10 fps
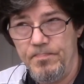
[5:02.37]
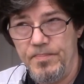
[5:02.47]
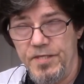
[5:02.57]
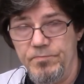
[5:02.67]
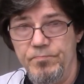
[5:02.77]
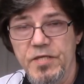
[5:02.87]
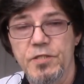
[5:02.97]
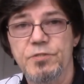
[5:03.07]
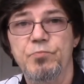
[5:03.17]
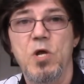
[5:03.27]
The
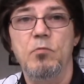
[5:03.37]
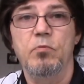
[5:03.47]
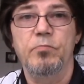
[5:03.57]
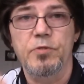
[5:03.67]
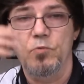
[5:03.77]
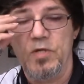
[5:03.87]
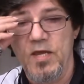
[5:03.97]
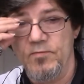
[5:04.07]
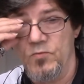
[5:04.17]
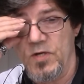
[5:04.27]
biggest problem that we're
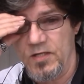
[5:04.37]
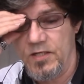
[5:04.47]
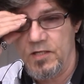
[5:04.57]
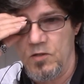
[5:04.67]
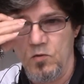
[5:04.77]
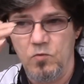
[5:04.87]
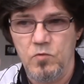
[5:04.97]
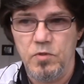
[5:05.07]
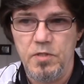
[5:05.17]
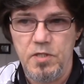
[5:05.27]
having right now
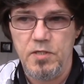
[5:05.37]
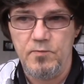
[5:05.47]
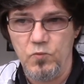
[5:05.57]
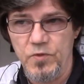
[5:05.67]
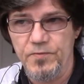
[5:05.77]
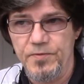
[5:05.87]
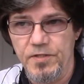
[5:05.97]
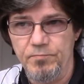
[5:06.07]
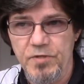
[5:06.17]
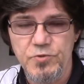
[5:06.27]
with the
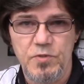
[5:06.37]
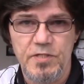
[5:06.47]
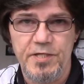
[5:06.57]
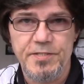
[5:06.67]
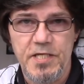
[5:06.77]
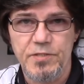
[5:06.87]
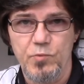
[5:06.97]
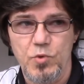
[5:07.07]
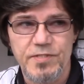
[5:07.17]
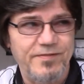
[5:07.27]
Metro Atlanta Task
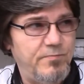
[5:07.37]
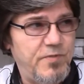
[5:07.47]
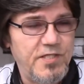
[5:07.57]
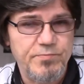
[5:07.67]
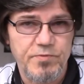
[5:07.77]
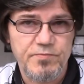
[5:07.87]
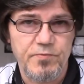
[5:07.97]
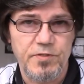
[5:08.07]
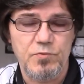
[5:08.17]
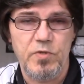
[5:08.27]
Force and the placements
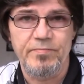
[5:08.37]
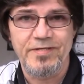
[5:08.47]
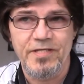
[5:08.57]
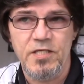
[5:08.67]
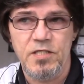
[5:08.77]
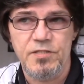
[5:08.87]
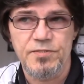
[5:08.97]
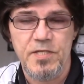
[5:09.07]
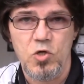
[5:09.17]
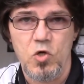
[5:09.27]
for these women
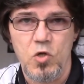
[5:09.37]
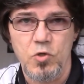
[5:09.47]
is the